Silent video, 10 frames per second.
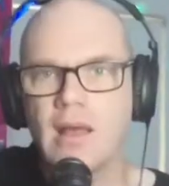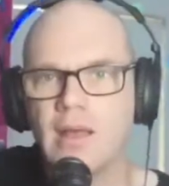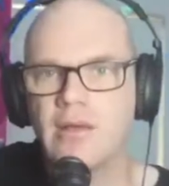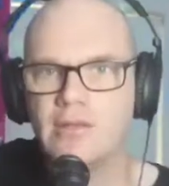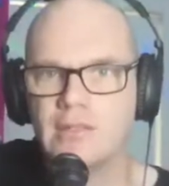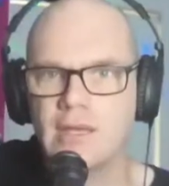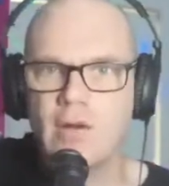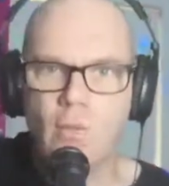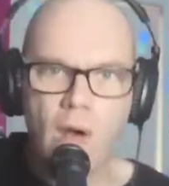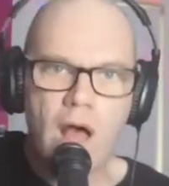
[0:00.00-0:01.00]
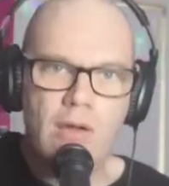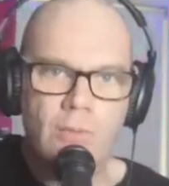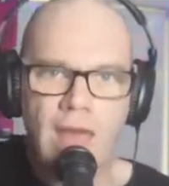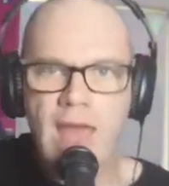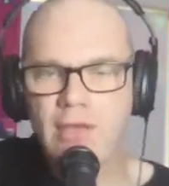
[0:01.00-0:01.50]
'Cause in a world
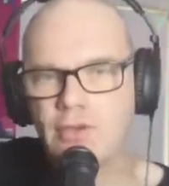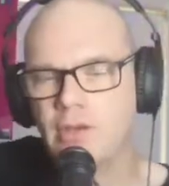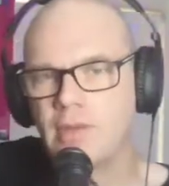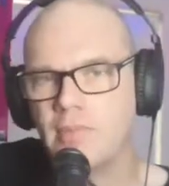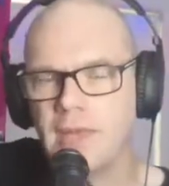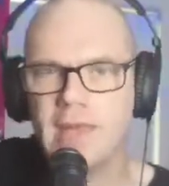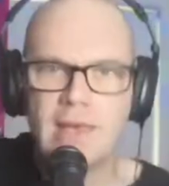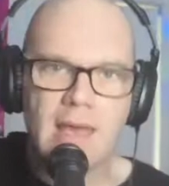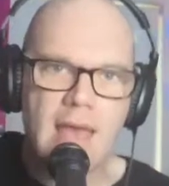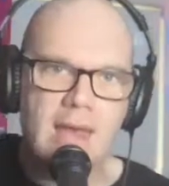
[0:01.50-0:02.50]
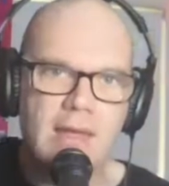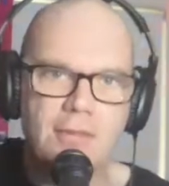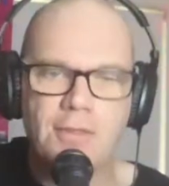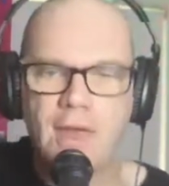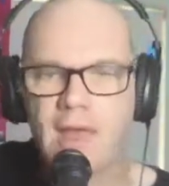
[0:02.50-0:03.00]
where you can be
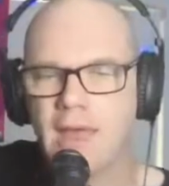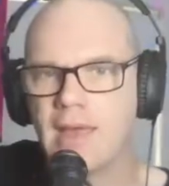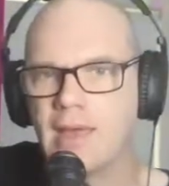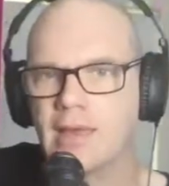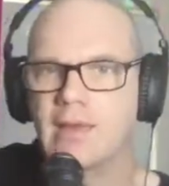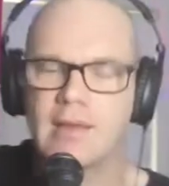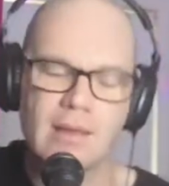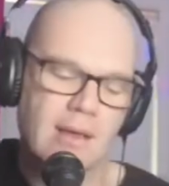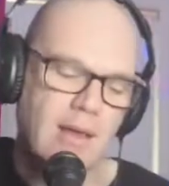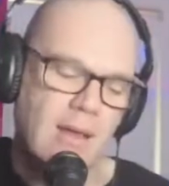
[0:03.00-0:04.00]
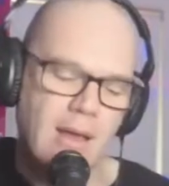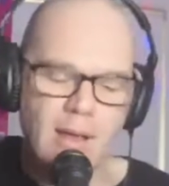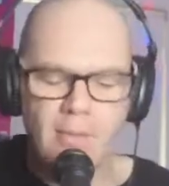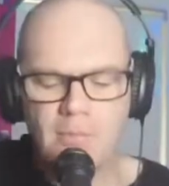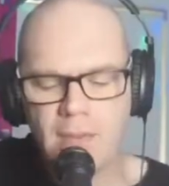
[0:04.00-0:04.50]
anything,
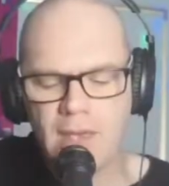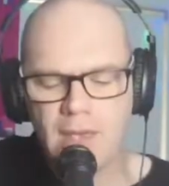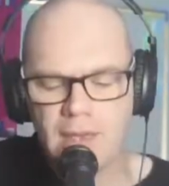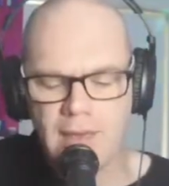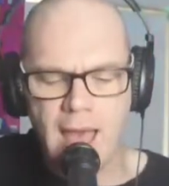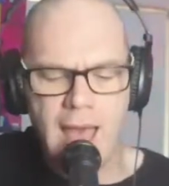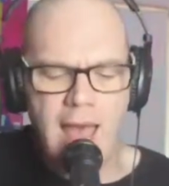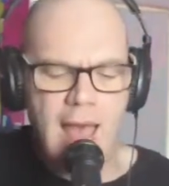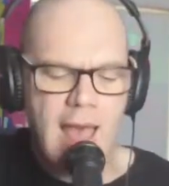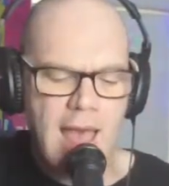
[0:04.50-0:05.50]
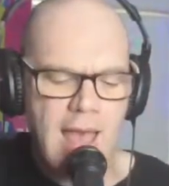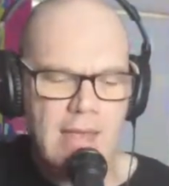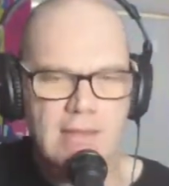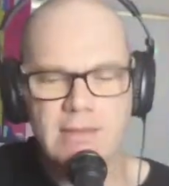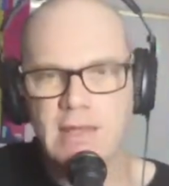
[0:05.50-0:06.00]
be
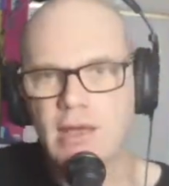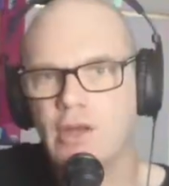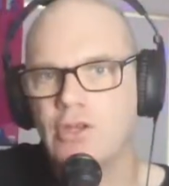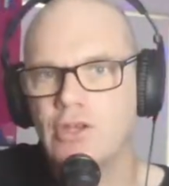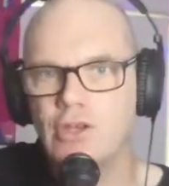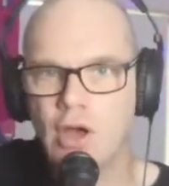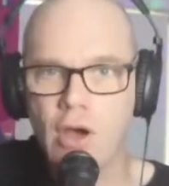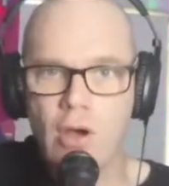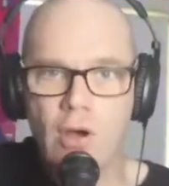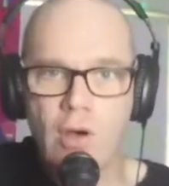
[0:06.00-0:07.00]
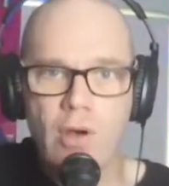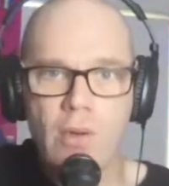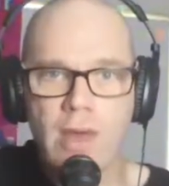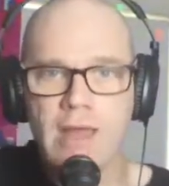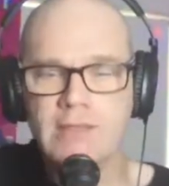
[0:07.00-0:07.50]
kind. You
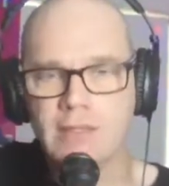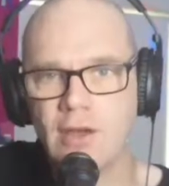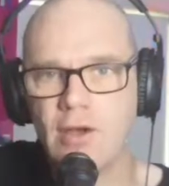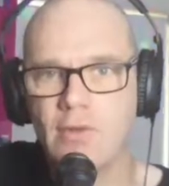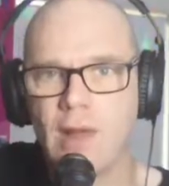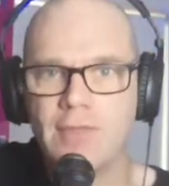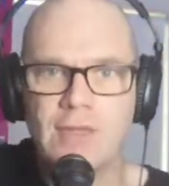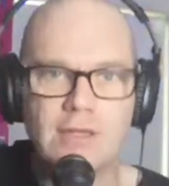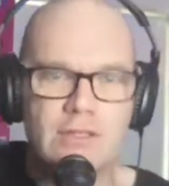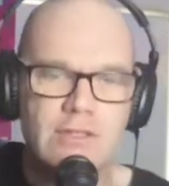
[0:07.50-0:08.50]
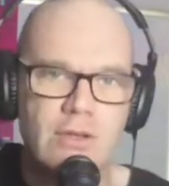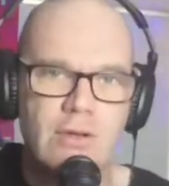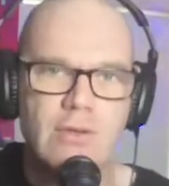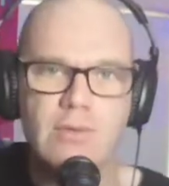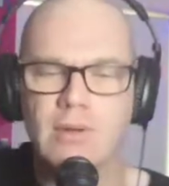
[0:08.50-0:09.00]
know it's the right thing to do.